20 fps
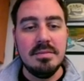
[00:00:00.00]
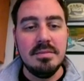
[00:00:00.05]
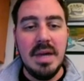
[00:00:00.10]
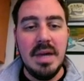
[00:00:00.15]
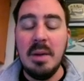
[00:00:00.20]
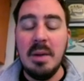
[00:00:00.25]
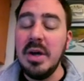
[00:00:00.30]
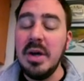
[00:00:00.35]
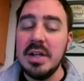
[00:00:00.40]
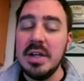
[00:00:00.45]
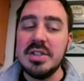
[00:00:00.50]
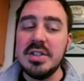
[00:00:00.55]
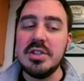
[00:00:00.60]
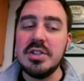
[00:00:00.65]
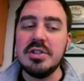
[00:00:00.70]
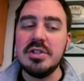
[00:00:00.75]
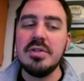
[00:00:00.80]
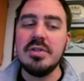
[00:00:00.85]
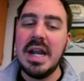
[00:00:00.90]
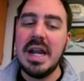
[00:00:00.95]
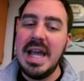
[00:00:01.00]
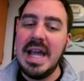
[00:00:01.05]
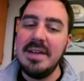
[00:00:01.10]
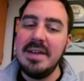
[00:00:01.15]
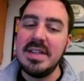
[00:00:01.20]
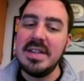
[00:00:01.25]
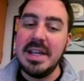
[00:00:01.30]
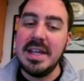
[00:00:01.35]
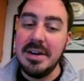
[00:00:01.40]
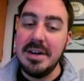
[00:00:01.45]
And we also try to have
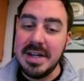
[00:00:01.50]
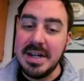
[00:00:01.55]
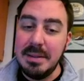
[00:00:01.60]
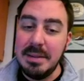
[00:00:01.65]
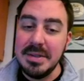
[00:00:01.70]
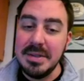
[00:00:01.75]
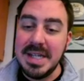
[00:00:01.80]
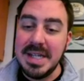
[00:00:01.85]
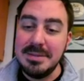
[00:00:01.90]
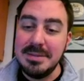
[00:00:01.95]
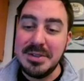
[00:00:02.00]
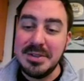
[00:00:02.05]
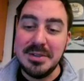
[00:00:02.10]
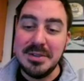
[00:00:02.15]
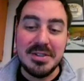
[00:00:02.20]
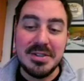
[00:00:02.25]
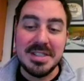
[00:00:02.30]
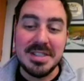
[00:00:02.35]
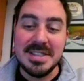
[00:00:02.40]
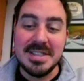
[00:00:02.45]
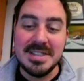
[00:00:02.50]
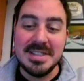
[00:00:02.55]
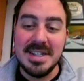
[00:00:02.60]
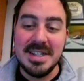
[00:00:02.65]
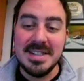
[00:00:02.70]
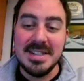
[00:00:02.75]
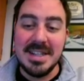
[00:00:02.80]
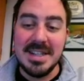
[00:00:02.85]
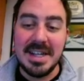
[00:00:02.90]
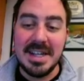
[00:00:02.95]
a dinner a couple times too, just as
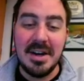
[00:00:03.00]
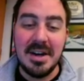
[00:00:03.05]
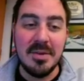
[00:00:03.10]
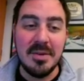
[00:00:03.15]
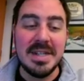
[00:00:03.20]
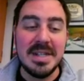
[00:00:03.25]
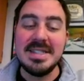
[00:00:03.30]
a lighthearted way.